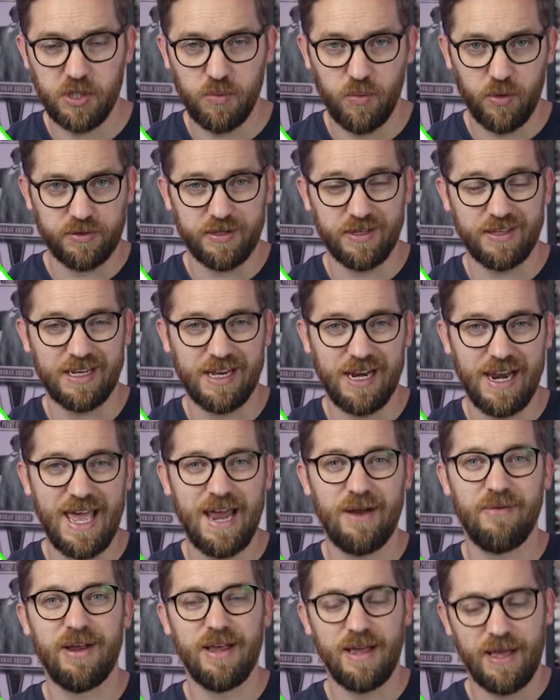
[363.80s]
you want to
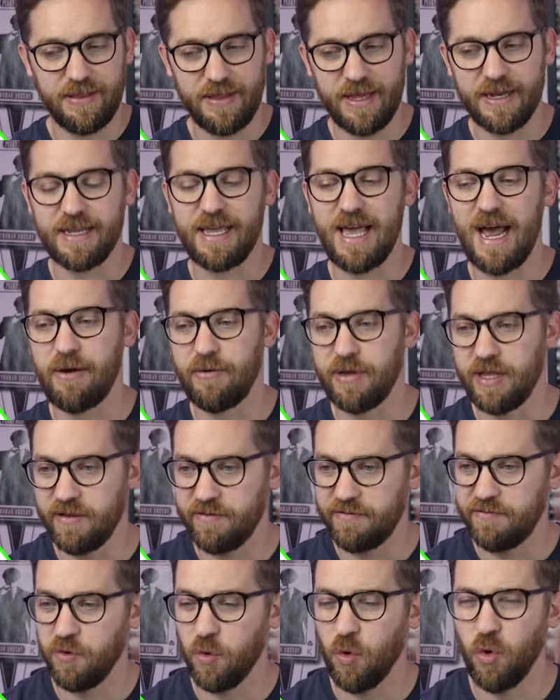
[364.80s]
declare it and then carry
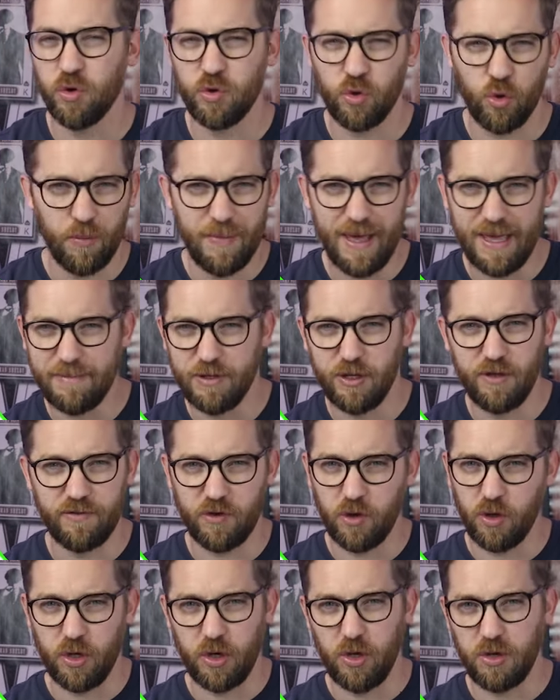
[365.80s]
it forward, or maybe you've
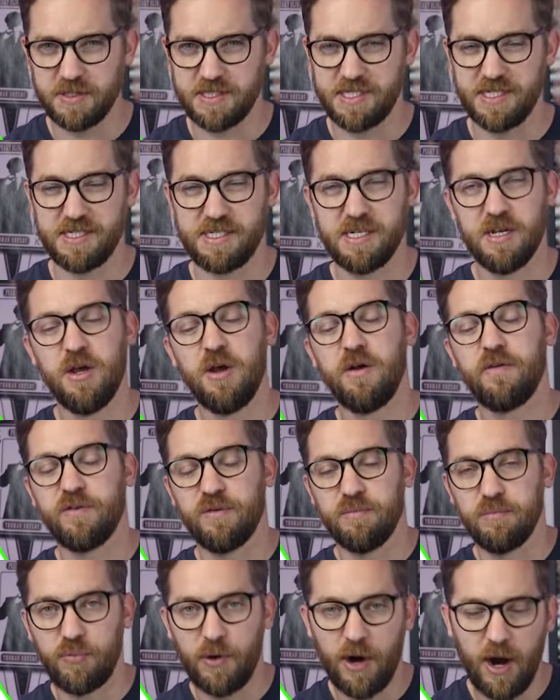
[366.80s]
got losses
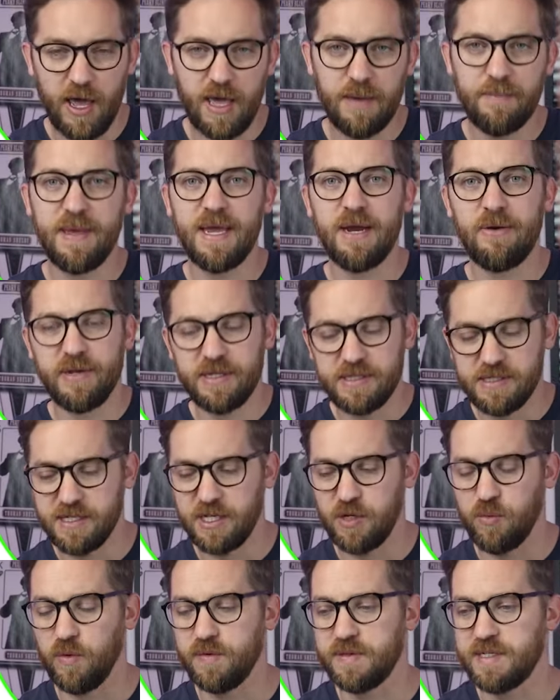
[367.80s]
from prior periods that
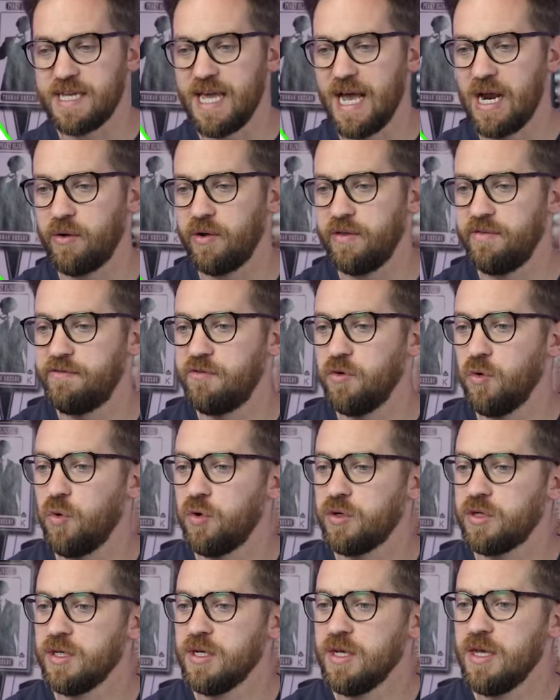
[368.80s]
you want to carry
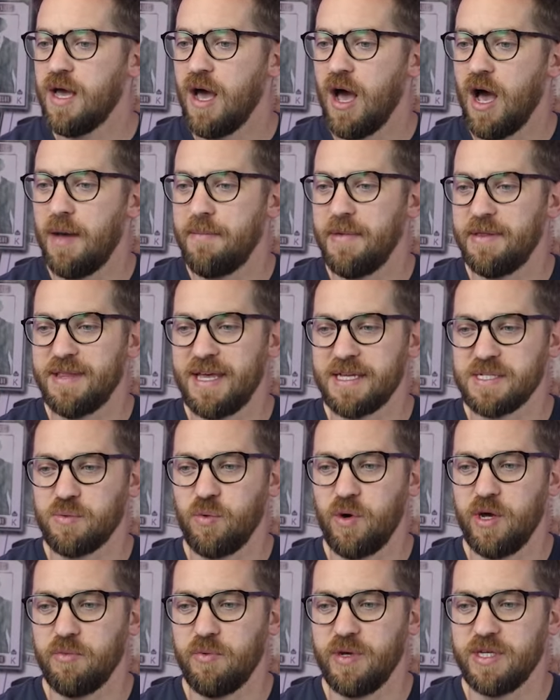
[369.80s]
forward. And that's
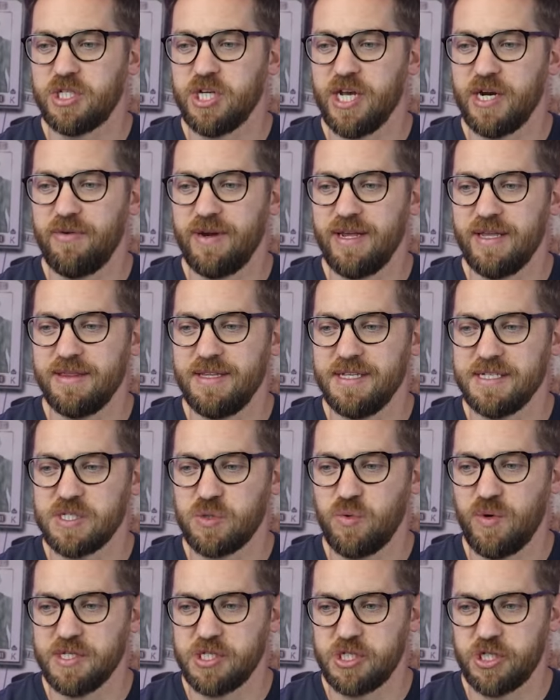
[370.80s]
why we're generating this
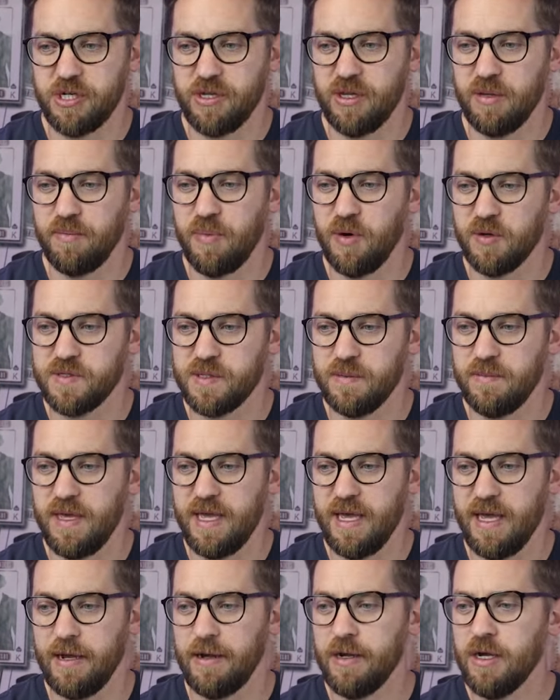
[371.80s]
question at the bottom
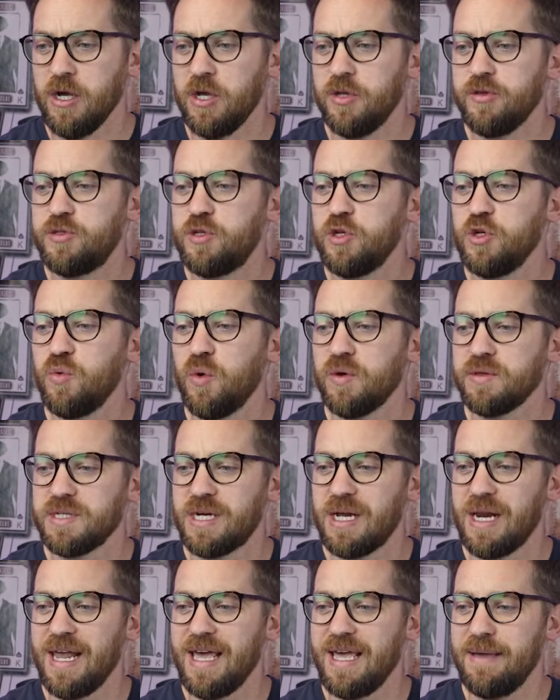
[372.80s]
here. Do you want to
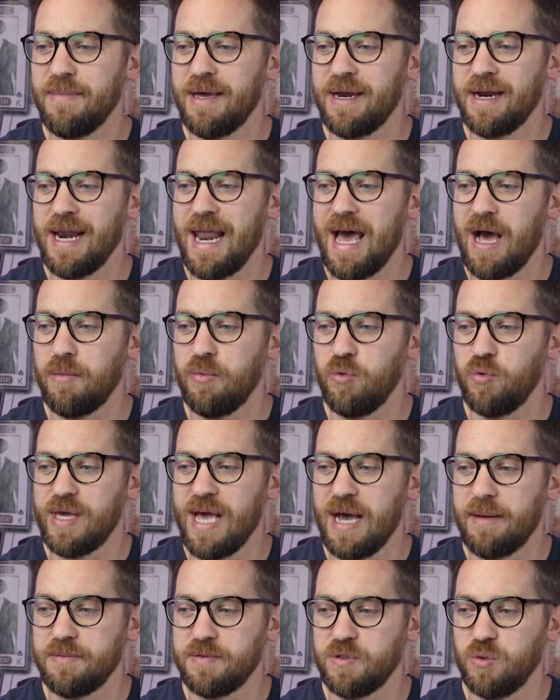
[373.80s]
claim an allowable
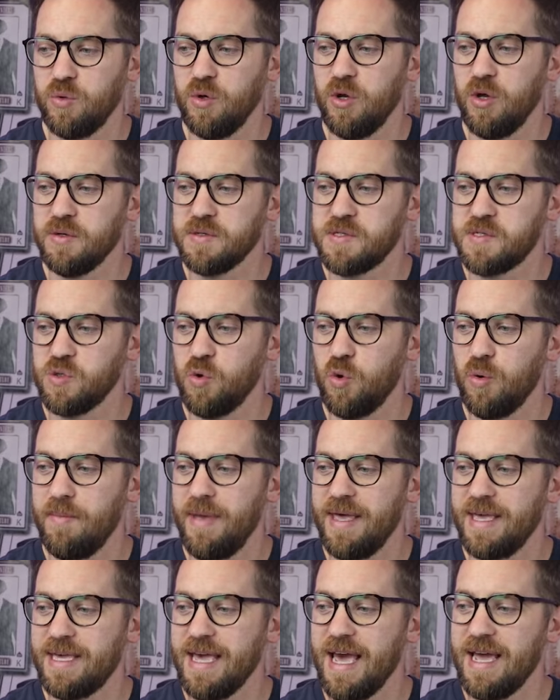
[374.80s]
capital loss or
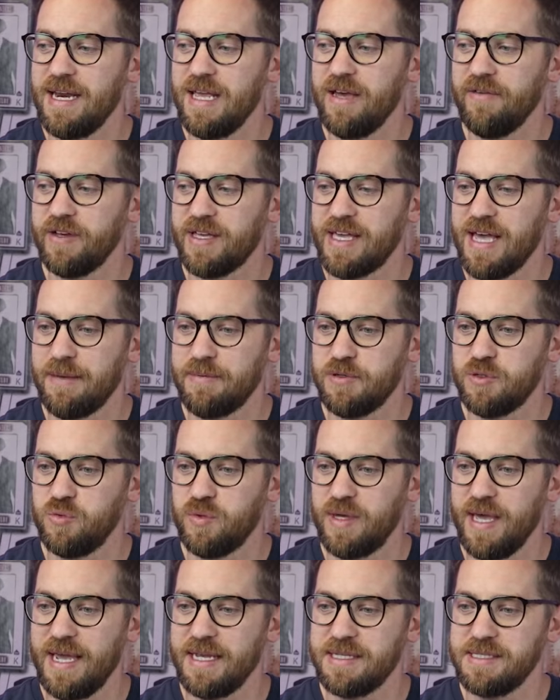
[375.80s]
make any other capital
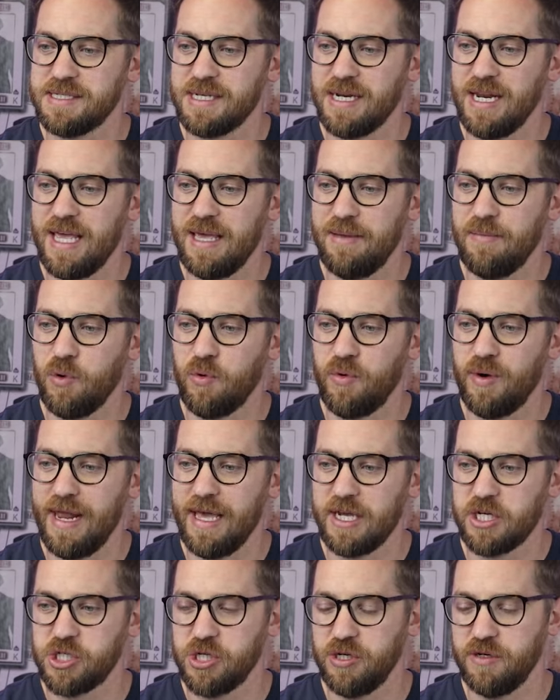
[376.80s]
gains claim or
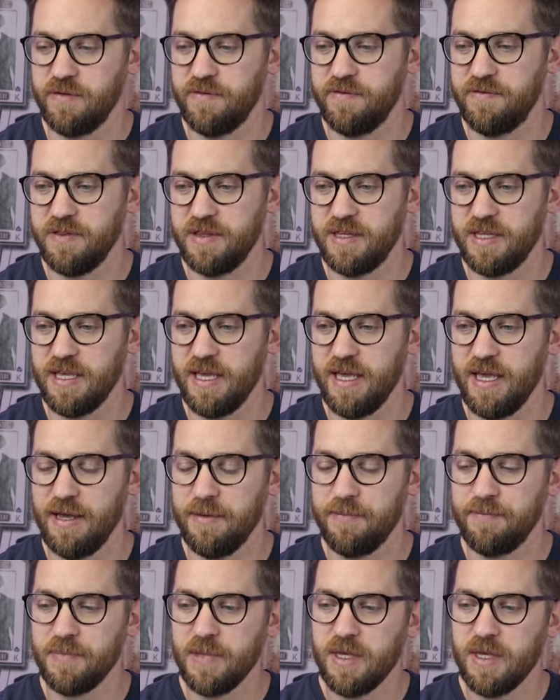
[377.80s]
election for the year?
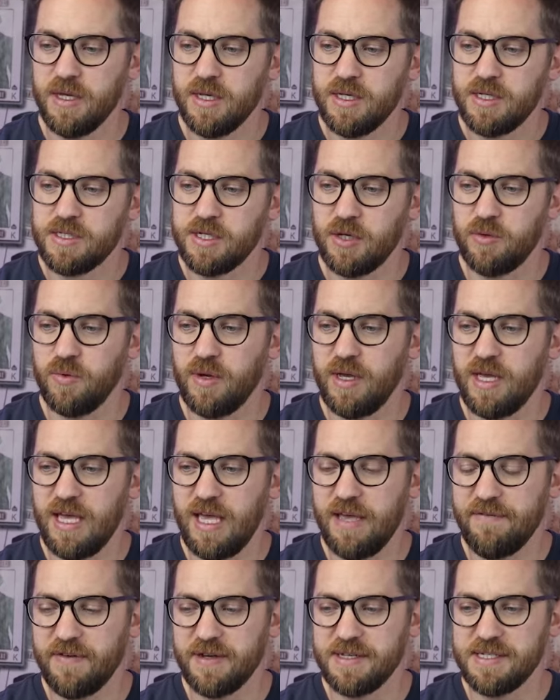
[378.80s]
So
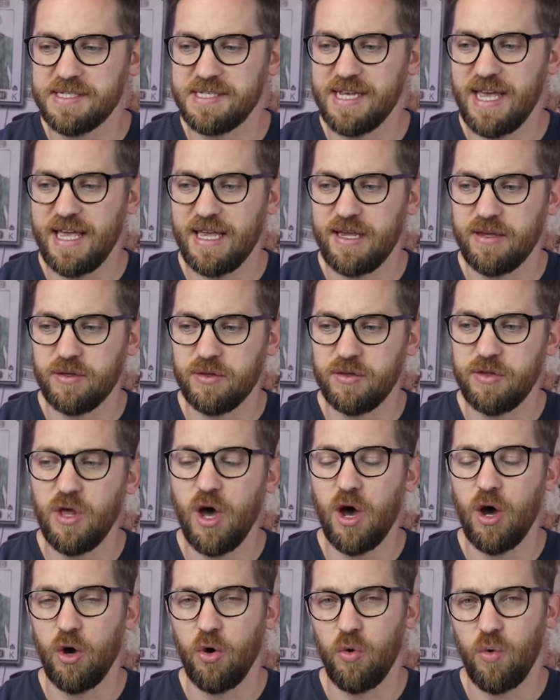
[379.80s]
if I say
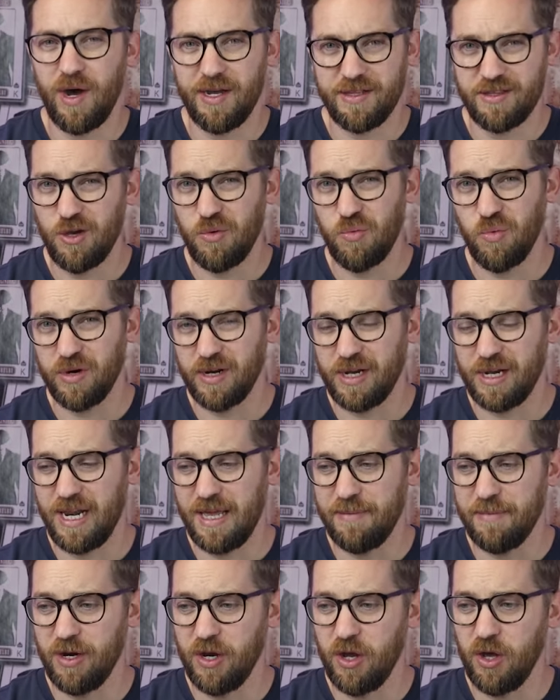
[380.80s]
no, I don't want to
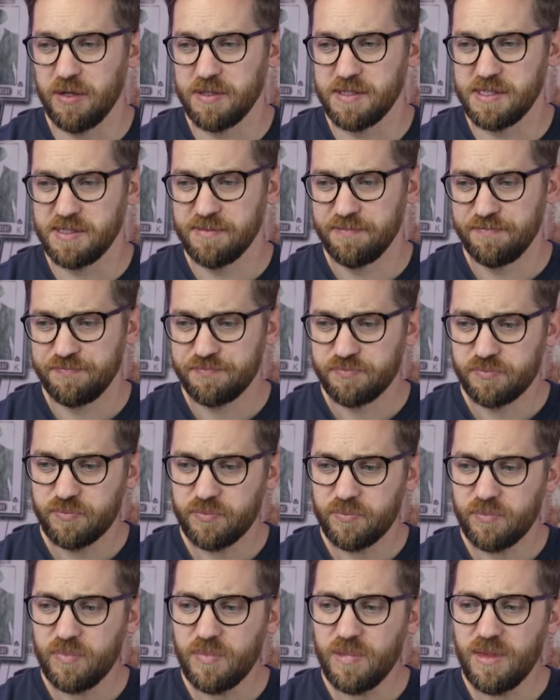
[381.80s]
claim a loss,
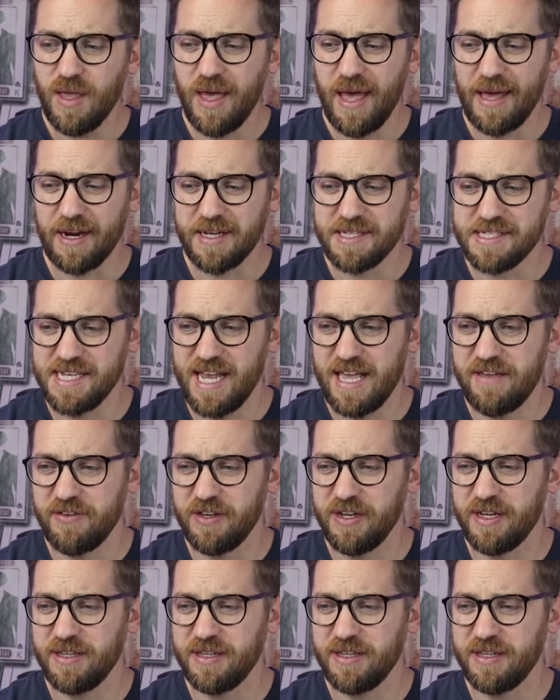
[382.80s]
and I save and